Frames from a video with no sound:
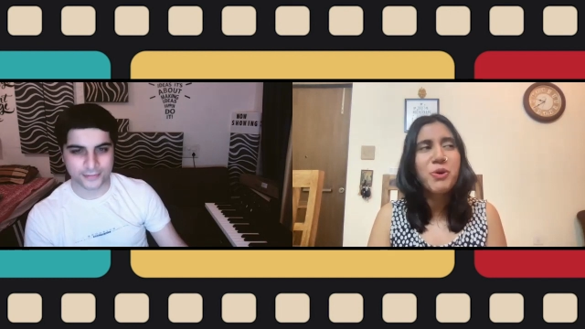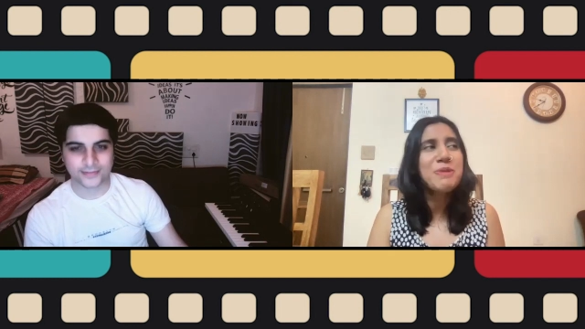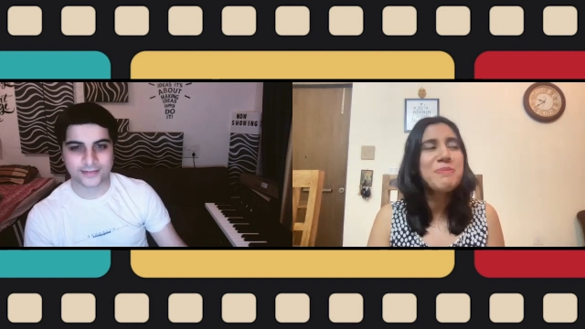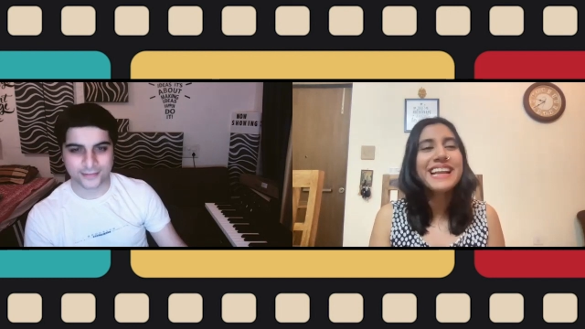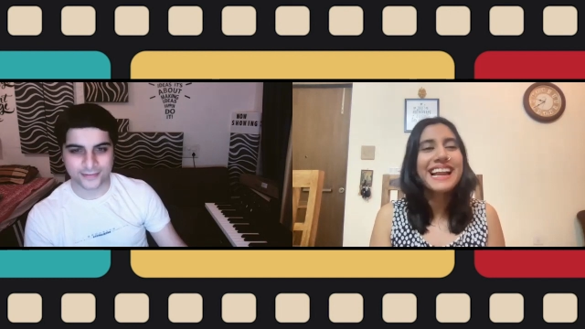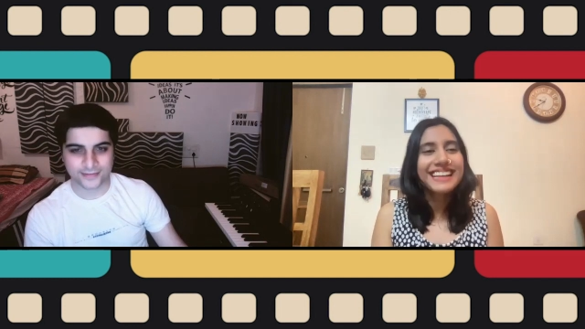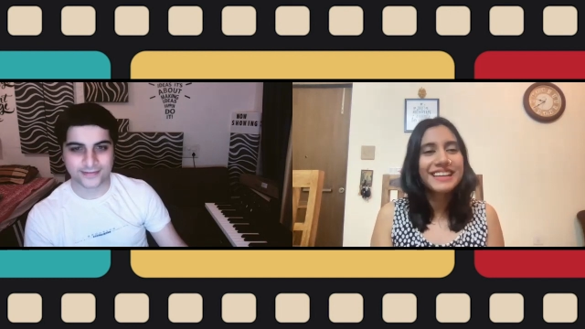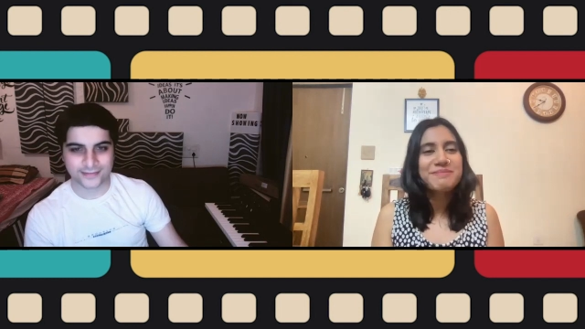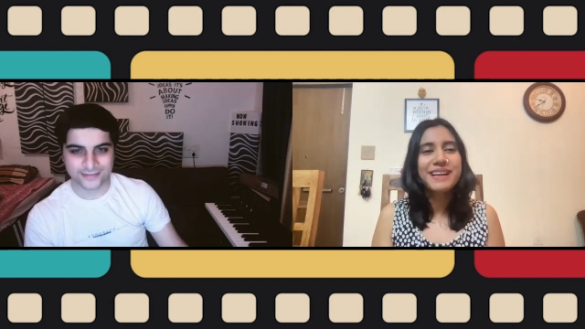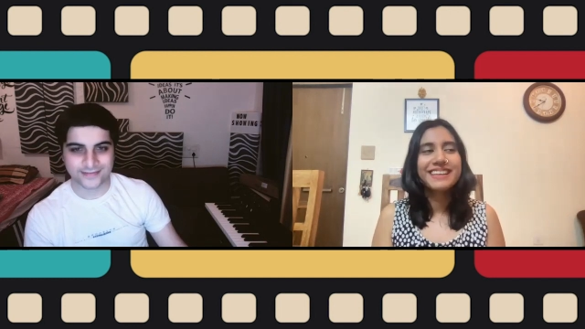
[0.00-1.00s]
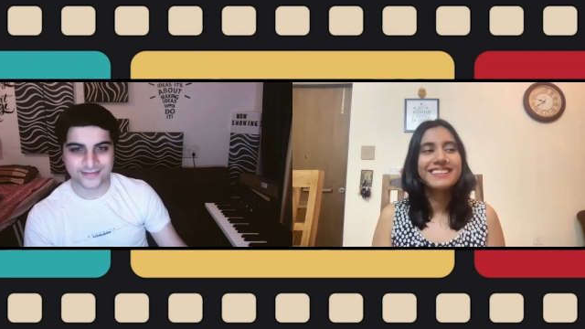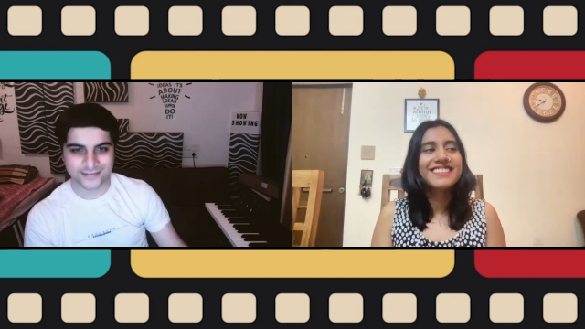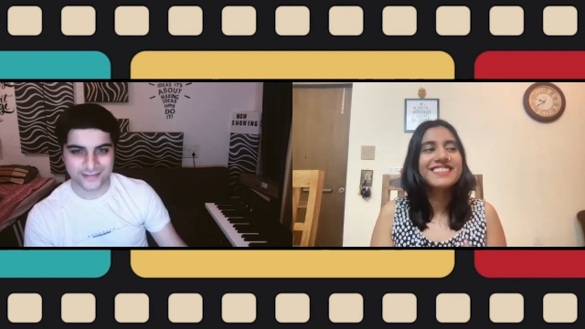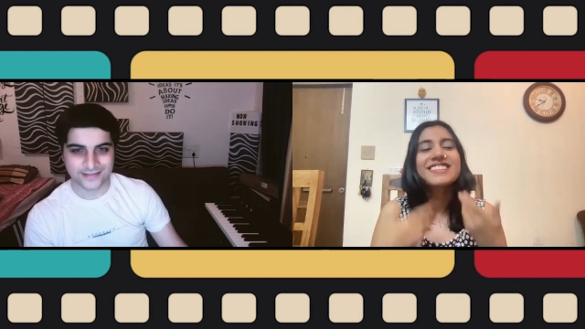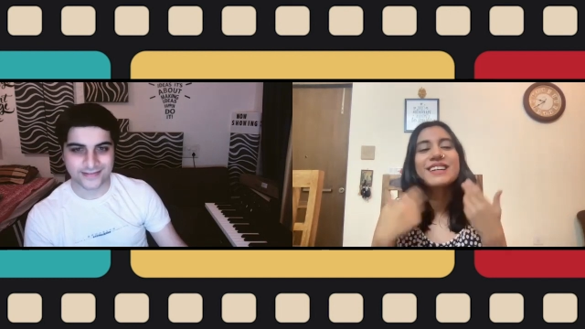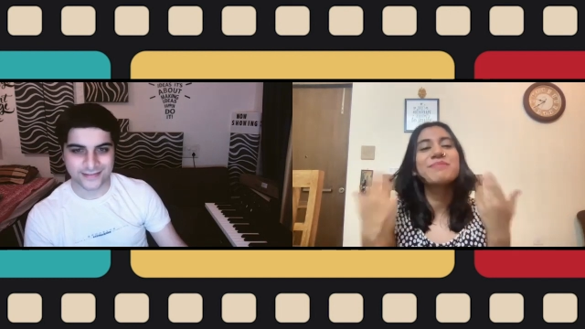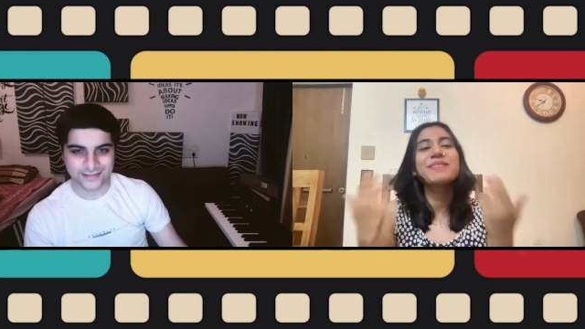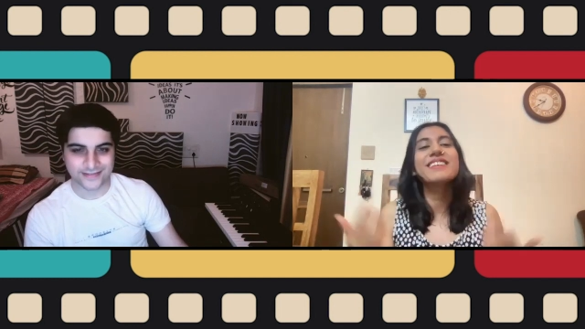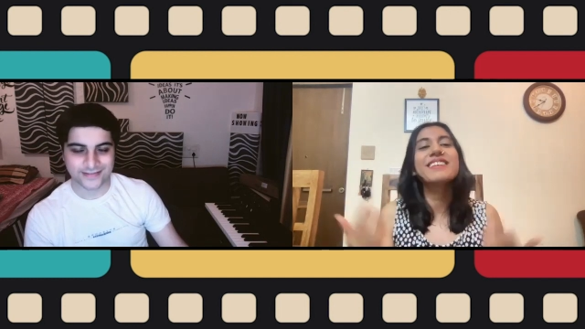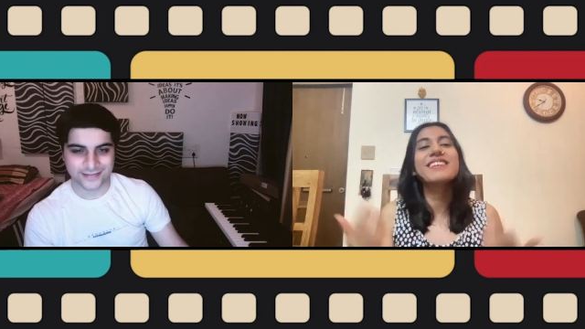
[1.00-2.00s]
Speaker 1: don't mean anything by that. It's just something
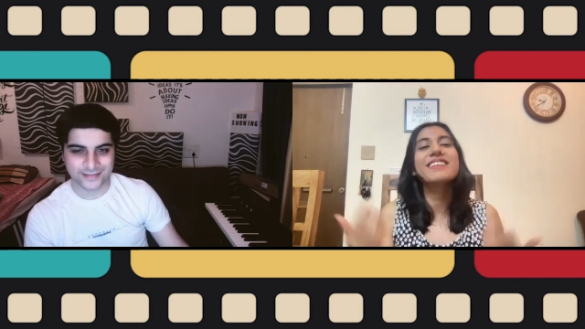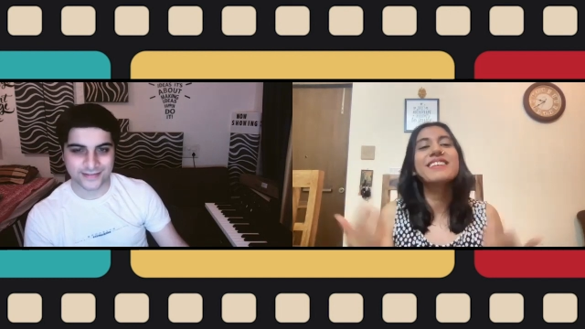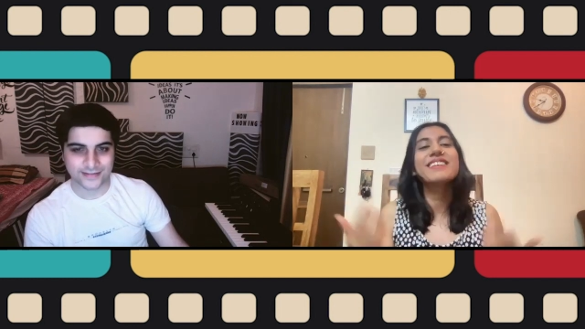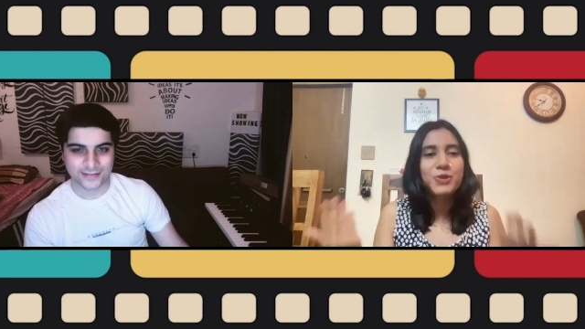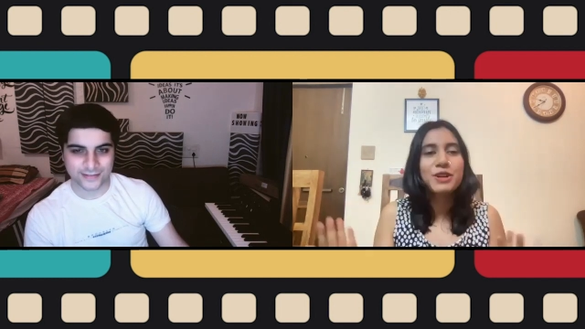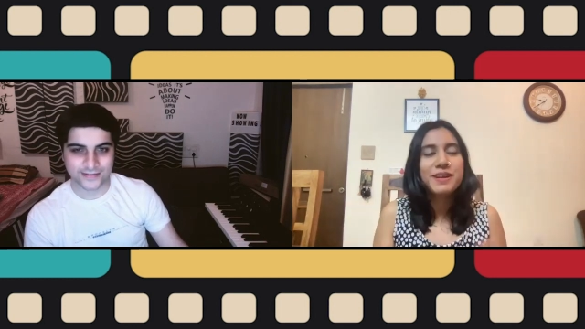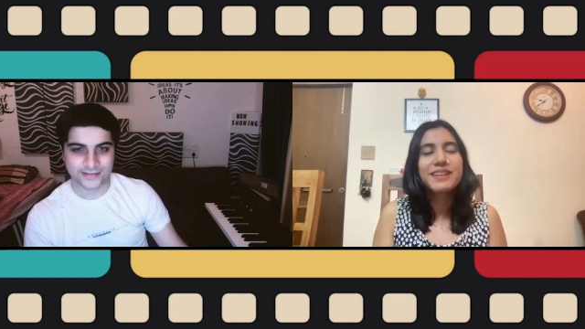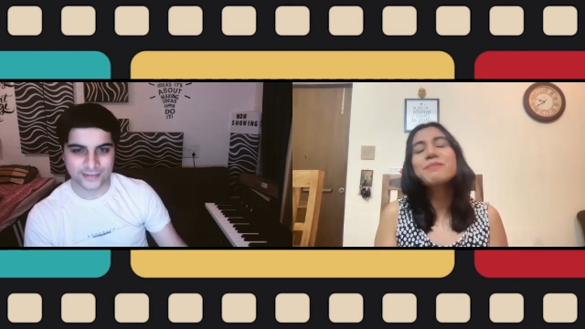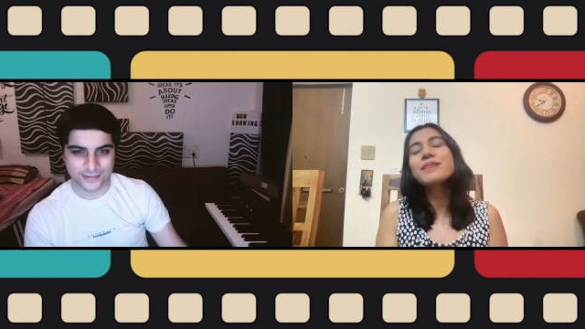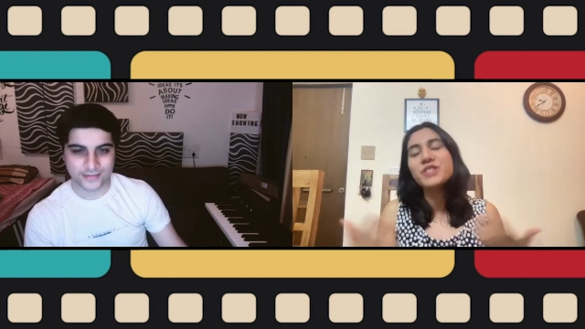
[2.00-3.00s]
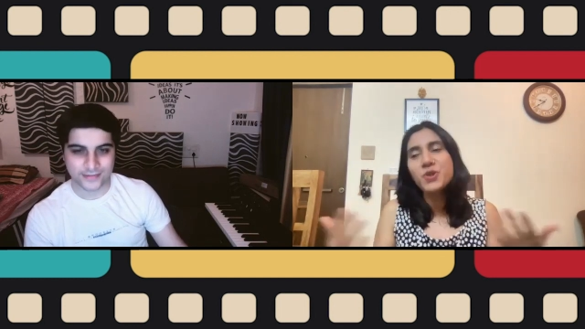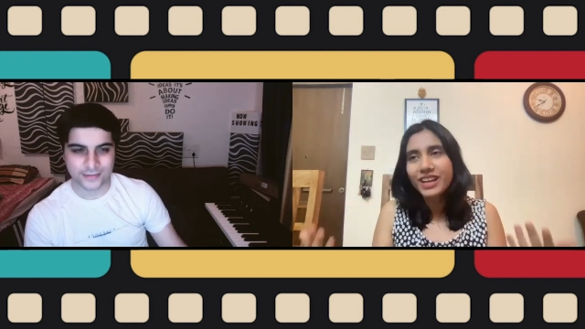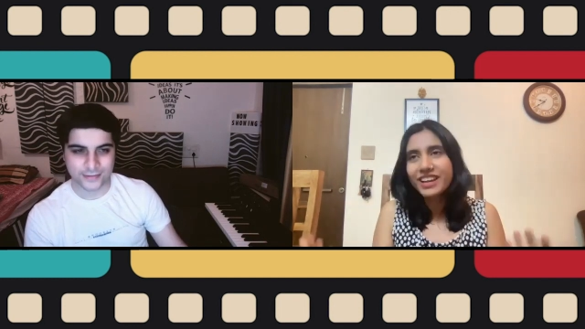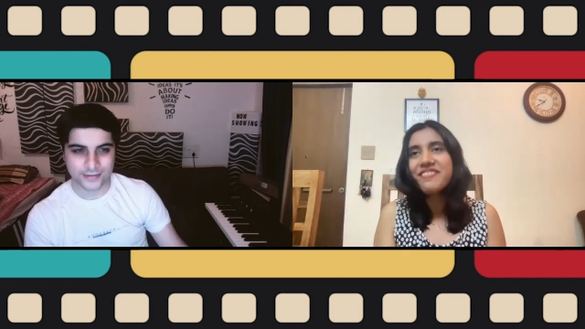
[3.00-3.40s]
that we've grown up hearing, but it's okay.